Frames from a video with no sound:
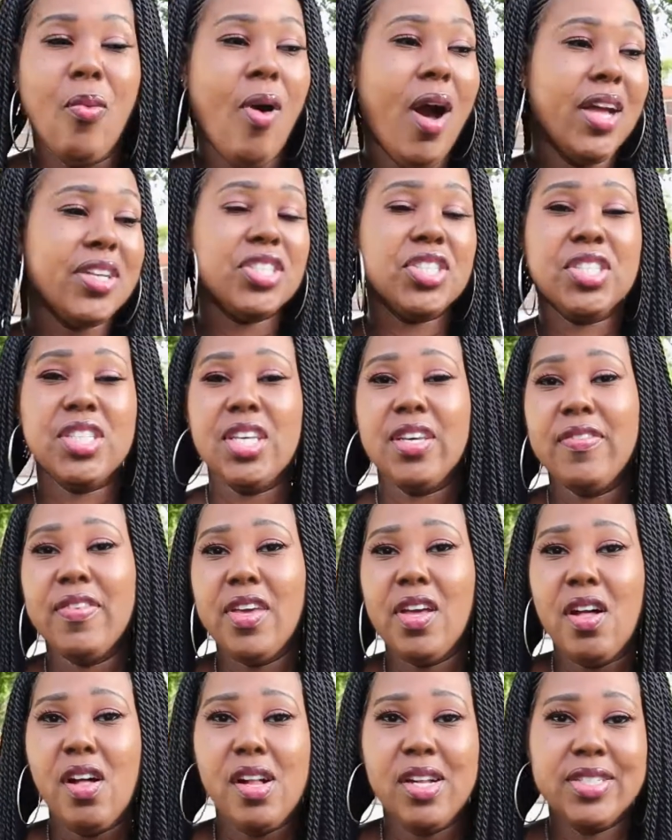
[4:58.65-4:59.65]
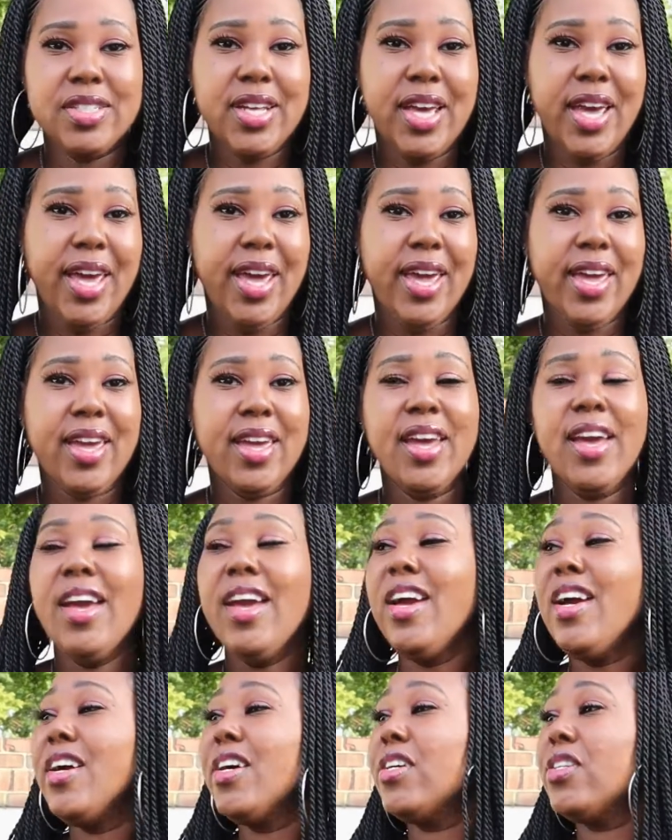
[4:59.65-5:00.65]
Watch TV all day,
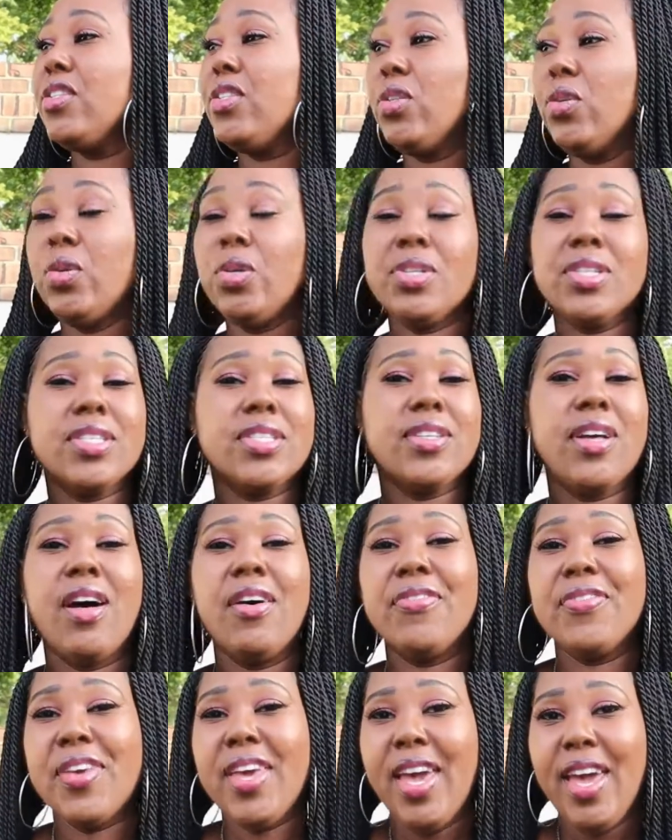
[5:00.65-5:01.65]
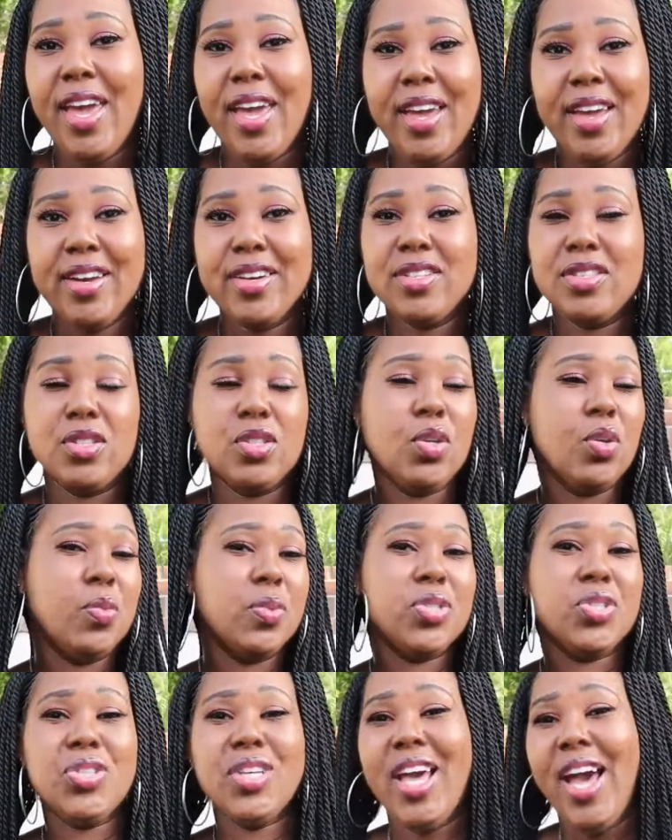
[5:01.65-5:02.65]
Do your self-care, do
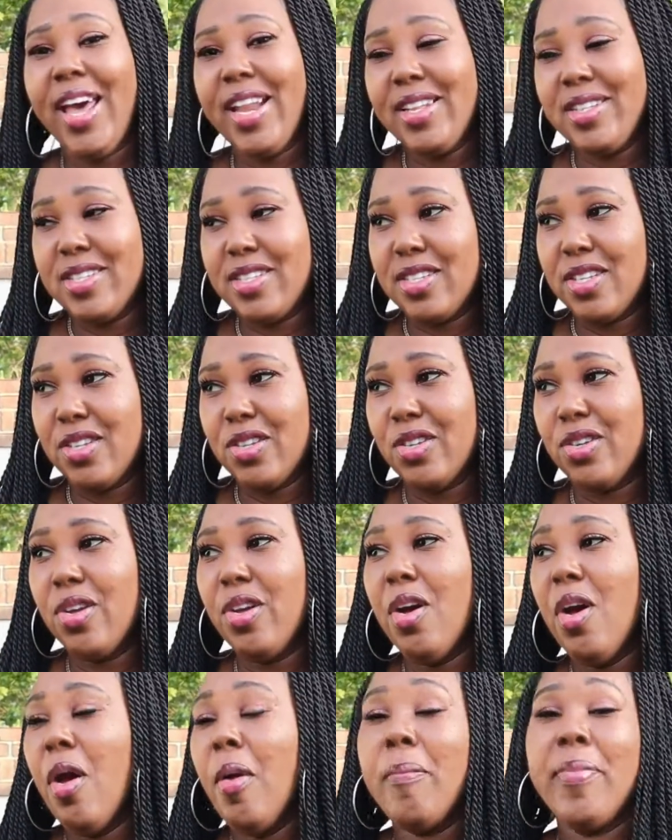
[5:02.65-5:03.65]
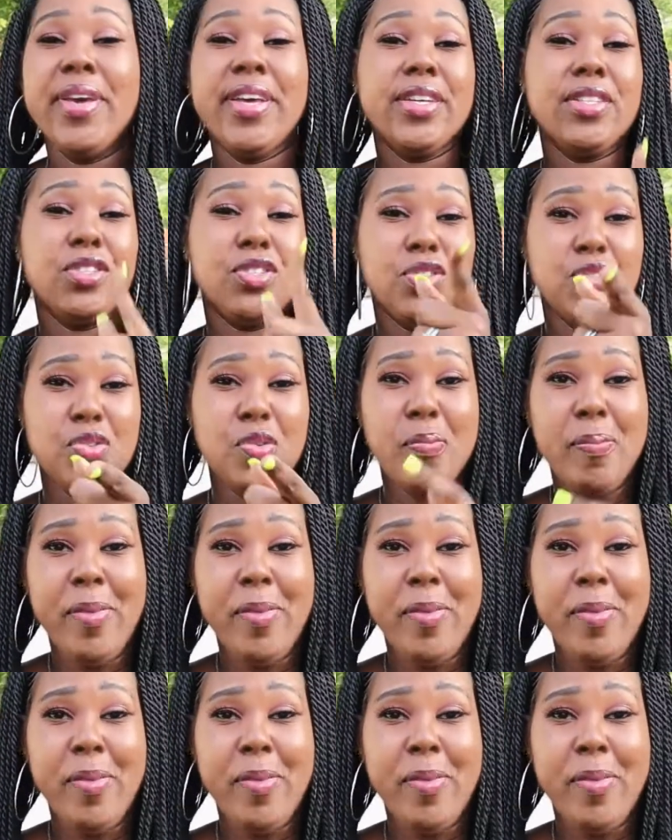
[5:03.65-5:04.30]
what you gotta do, because you